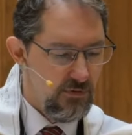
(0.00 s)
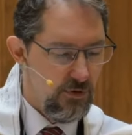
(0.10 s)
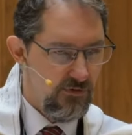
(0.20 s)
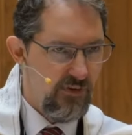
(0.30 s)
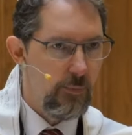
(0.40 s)

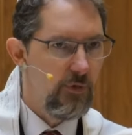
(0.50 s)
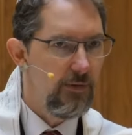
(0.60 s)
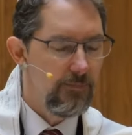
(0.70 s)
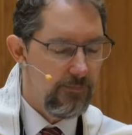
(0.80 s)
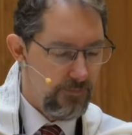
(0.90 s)
her
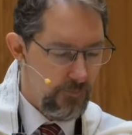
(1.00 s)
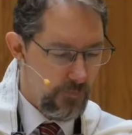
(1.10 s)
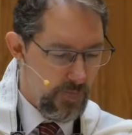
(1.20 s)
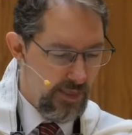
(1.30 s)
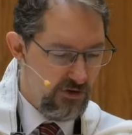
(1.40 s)
family,
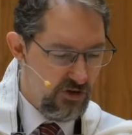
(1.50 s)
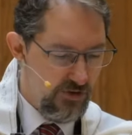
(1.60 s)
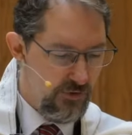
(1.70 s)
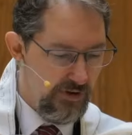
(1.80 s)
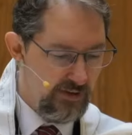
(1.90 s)
that
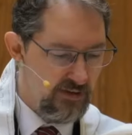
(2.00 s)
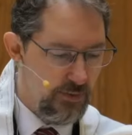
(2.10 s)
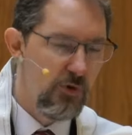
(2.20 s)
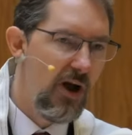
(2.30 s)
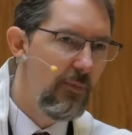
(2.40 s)
she forgets
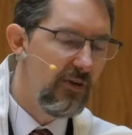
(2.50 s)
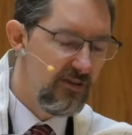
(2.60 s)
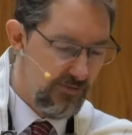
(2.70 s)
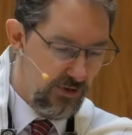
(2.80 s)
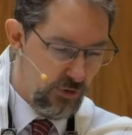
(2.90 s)
the
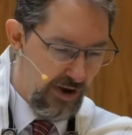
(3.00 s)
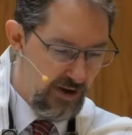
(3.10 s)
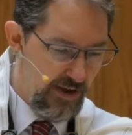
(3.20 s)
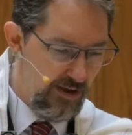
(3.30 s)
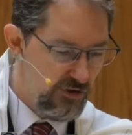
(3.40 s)
promise of the
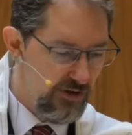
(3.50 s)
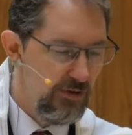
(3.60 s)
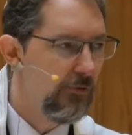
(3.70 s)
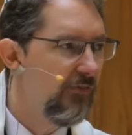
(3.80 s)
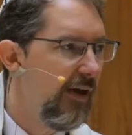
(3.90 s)
great nation
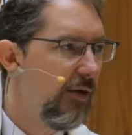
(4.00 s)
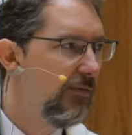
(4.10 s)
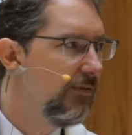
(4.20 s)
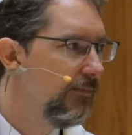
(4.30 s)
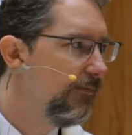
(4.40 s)
he'll
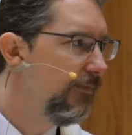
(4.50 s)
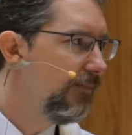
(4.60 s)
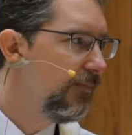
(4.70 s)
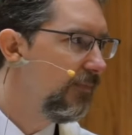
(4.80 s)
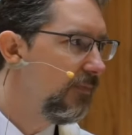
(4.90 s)
found,
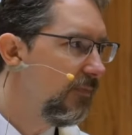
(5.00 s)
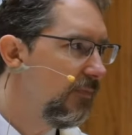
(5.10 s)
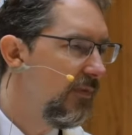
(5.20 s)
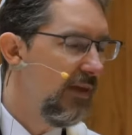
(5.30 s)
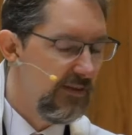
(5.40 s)

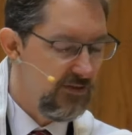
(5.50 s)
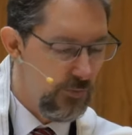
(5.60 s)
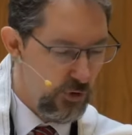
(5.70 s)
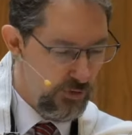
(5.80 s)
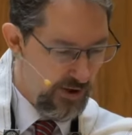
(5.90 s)
as I
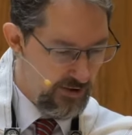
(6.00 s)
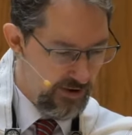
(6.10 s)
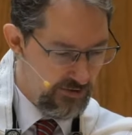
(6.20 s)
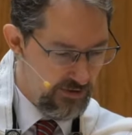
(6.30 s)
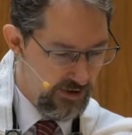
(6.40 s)
spoke about
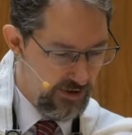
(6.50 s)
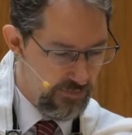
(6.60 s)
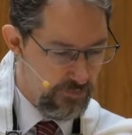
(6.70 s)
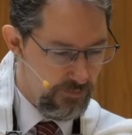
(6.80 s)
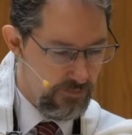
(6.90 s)

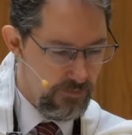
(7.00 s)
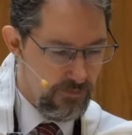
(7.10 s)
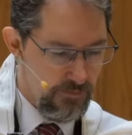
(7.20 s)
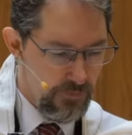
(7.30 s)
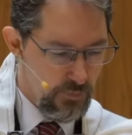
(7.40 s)
yesterday.
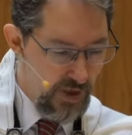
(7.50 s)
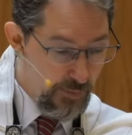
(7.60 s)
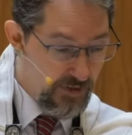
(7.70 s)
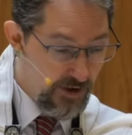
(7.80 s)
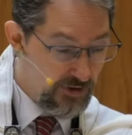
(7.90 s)

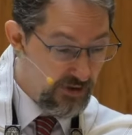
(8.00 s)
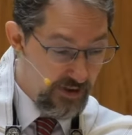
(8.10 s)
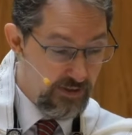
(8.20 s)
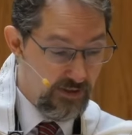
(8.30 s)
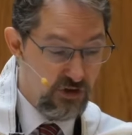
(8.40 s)
Maybe there's a
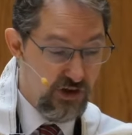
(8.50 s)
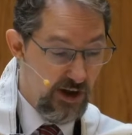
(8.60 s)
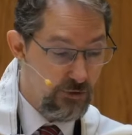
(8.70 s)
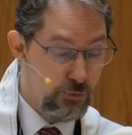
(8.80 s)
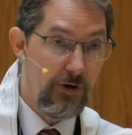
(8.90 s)
hint that
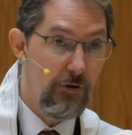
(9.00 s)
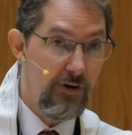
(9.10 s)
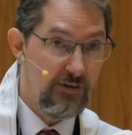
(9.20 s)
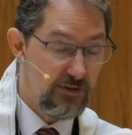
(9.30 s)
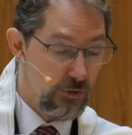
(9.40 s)
child
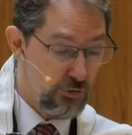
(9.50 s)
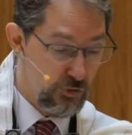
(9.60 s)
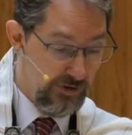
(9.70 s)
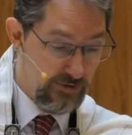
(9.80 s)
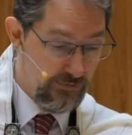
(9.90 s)
rearing is so
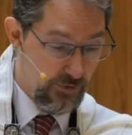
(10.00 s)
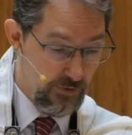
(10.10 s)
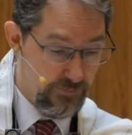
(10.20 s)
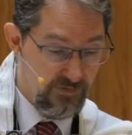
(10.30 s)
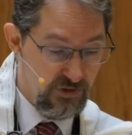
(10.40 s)

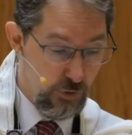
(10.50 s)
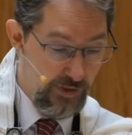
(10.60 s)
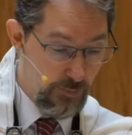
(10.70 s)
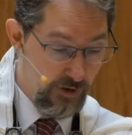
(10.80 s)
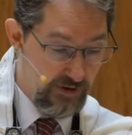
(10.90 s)
stressful, so
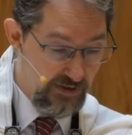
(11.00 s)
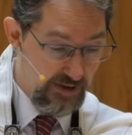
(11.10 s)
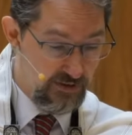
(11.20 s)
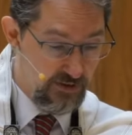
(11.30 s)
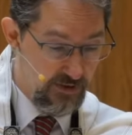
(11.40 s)

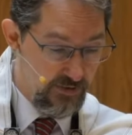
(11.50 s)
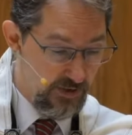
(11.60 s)
labor-intensive,